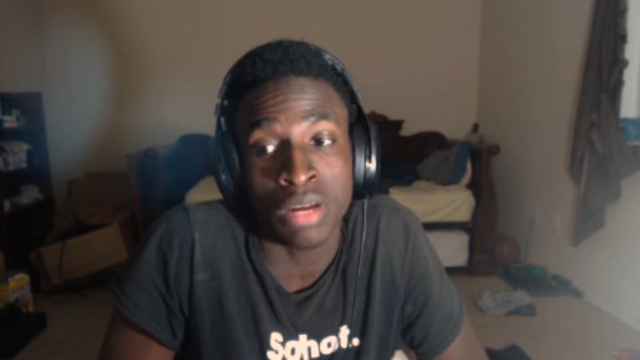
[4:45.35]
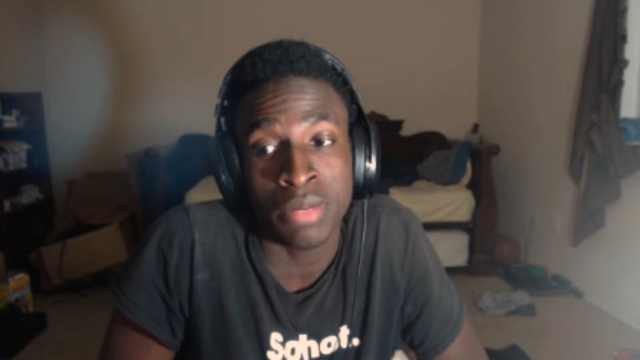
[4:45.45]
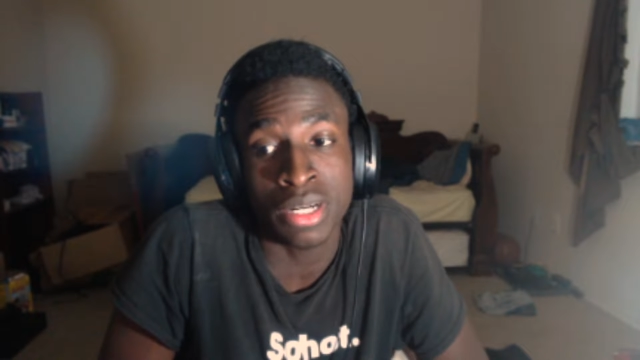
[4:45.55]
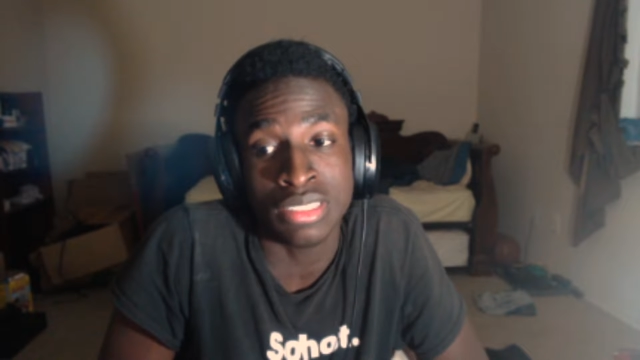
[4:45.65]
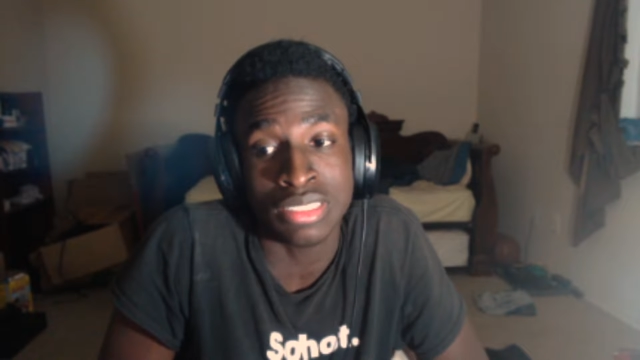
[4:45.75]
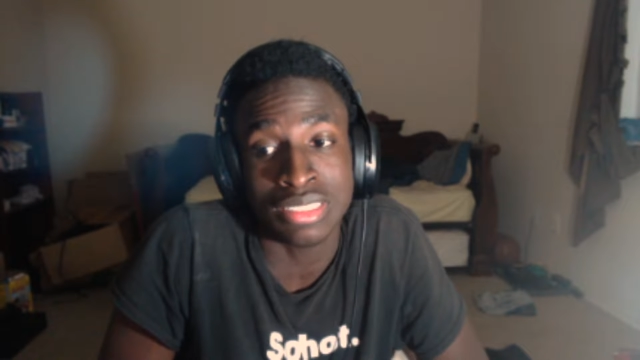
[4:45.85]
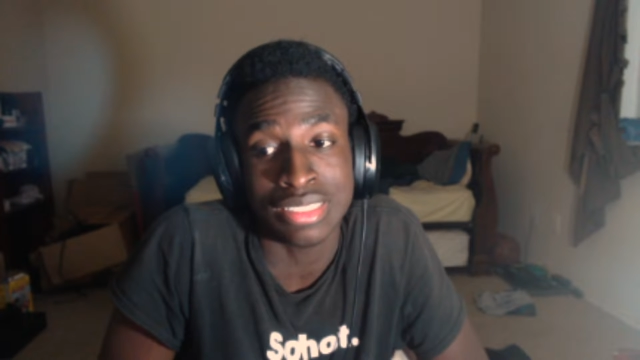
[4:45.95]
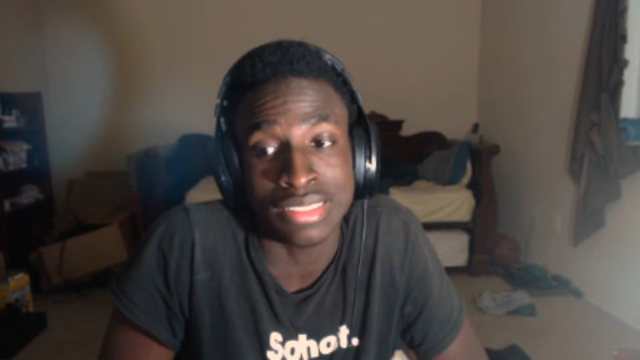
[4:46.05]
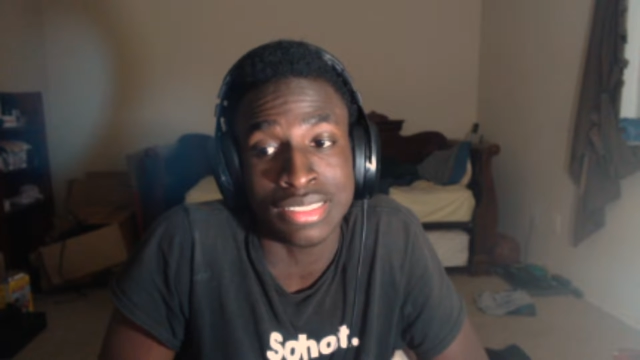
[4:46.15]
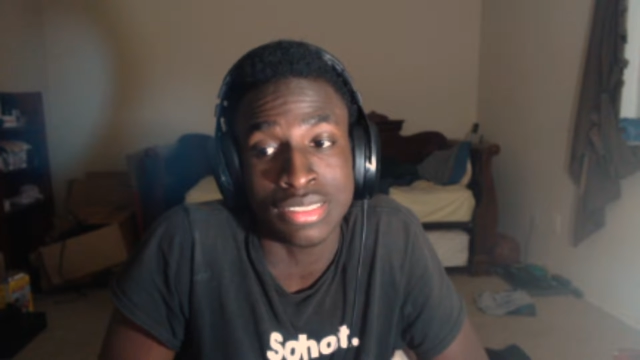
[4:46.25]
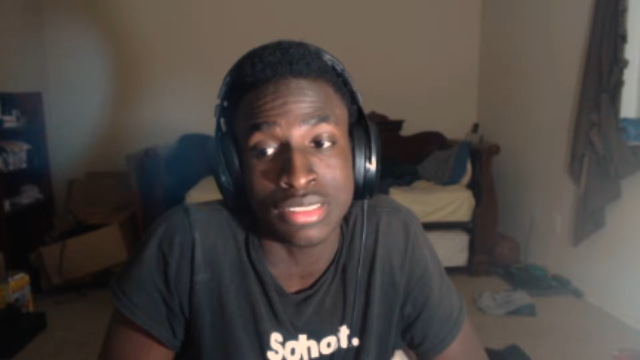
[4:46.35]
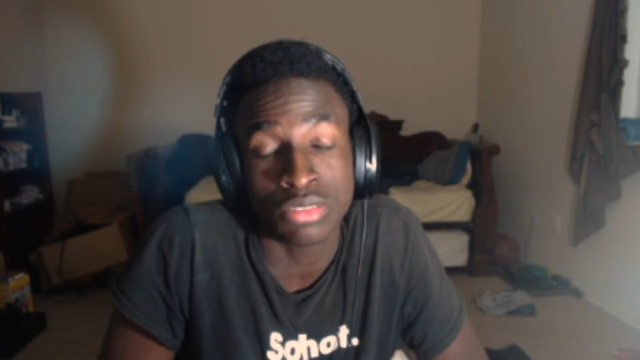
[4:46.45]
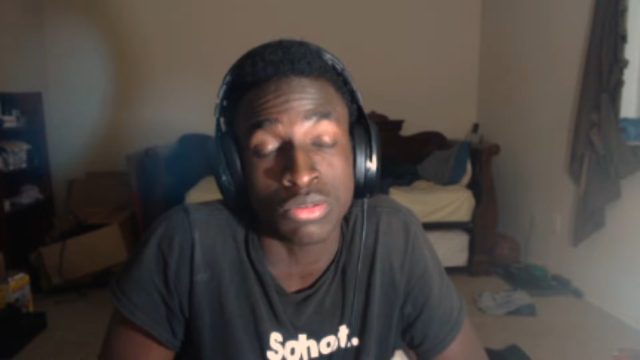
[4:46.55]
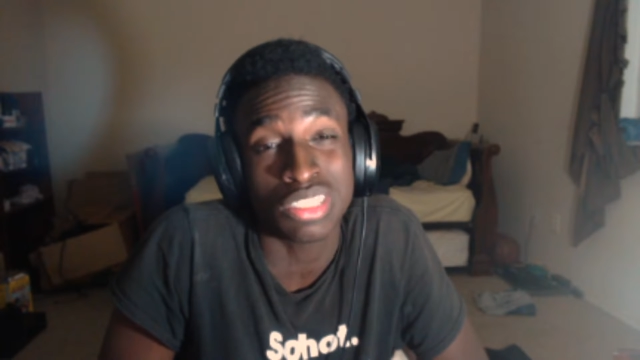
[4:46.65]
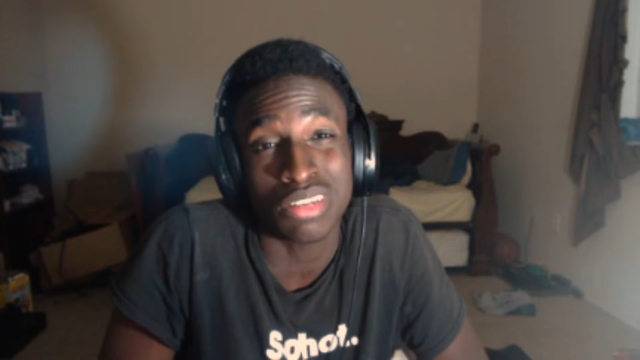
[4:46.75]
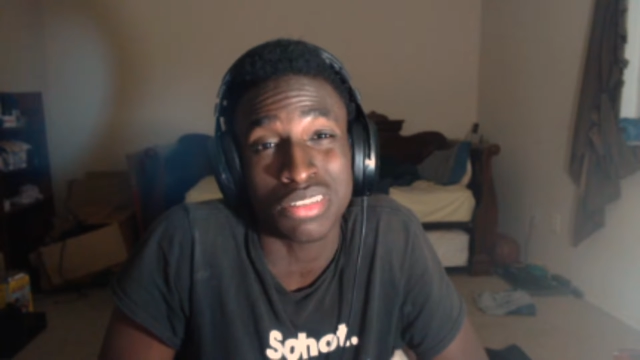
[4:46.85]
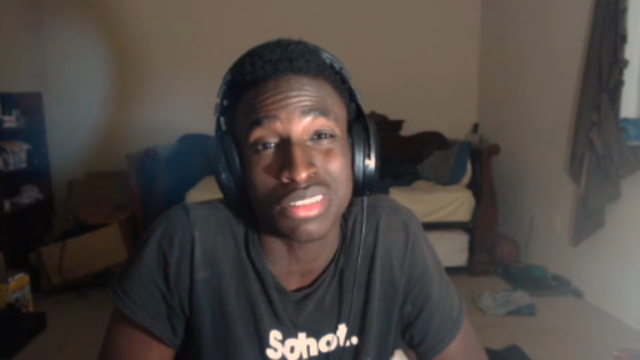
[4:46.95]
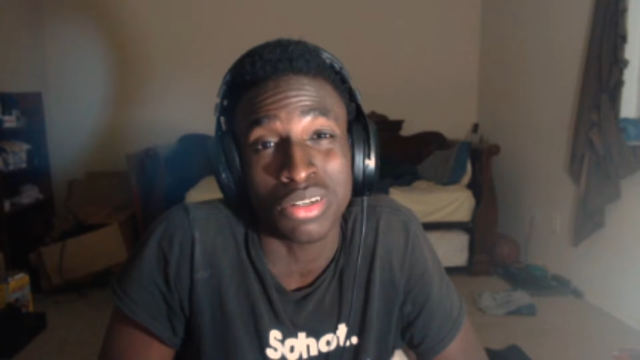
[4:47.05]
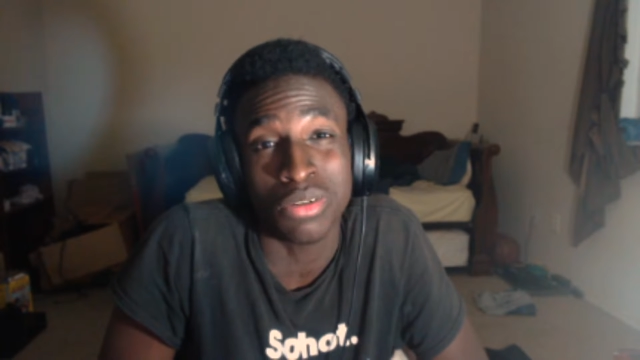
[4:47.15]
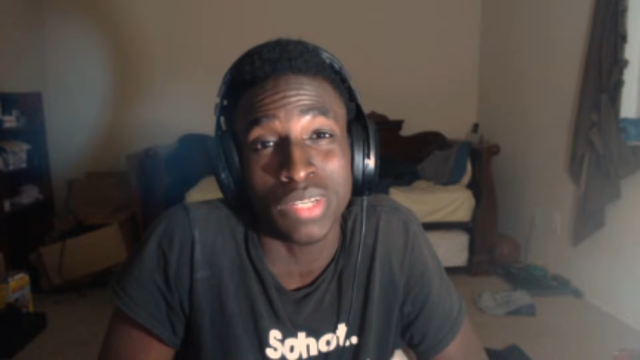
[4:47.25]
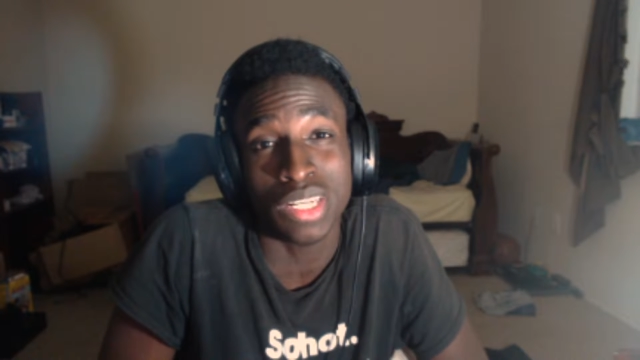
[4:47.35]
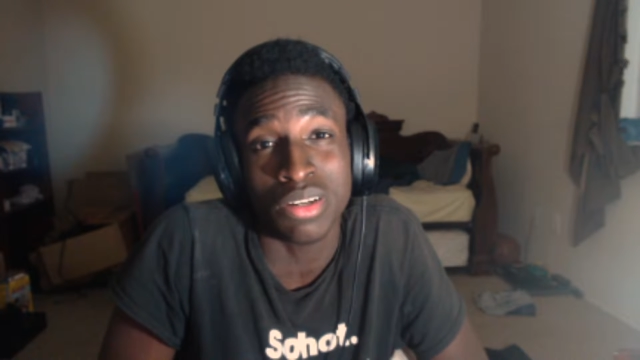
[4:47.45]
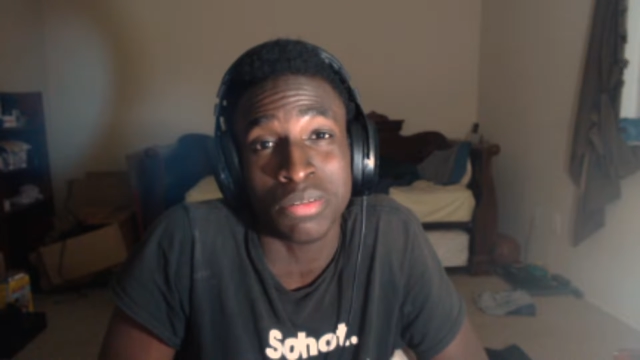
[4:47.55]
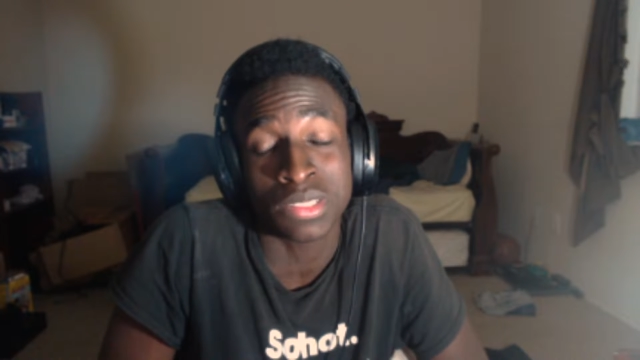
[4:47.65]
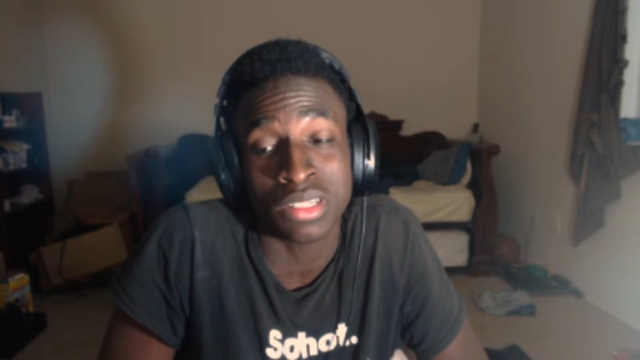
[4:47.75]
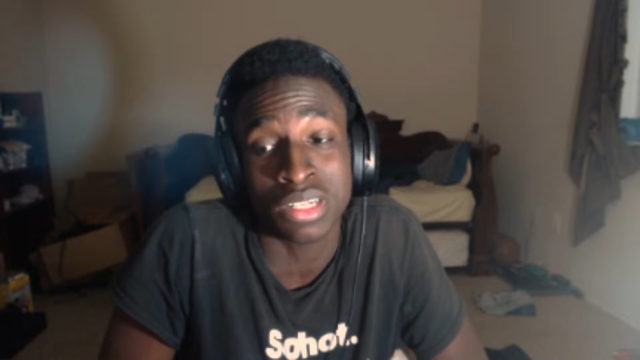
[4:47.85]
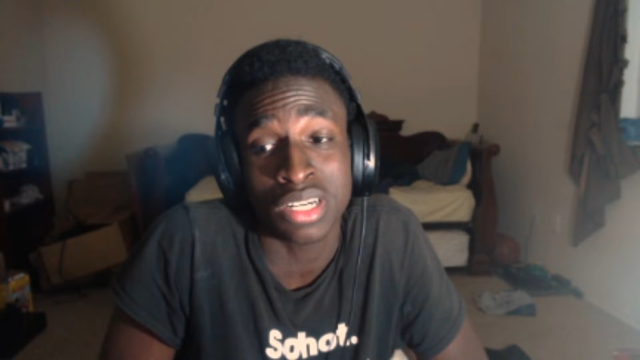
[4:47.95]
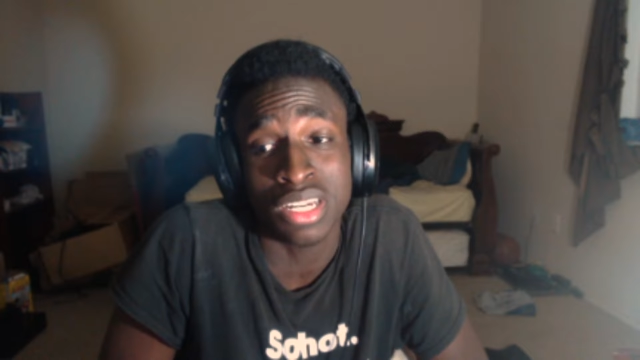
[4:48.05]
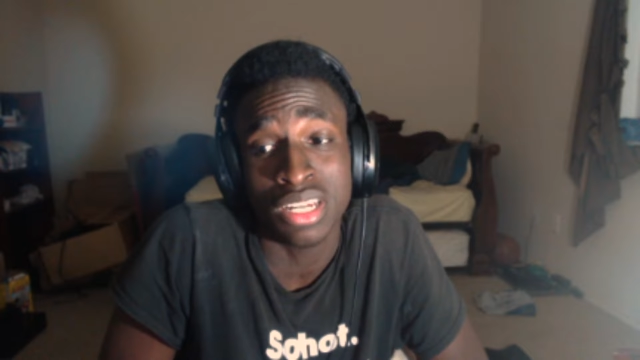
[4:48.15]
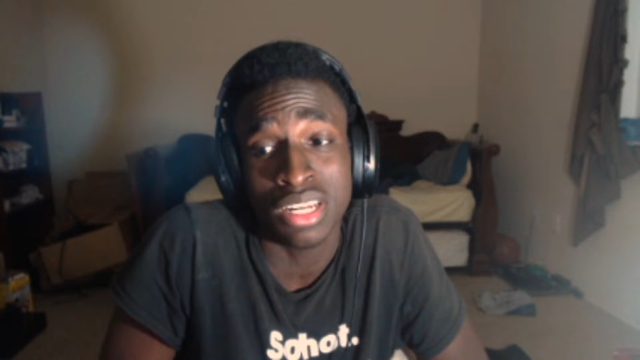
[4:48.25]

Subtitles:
I might just stretch out this whole video. I'm sorry.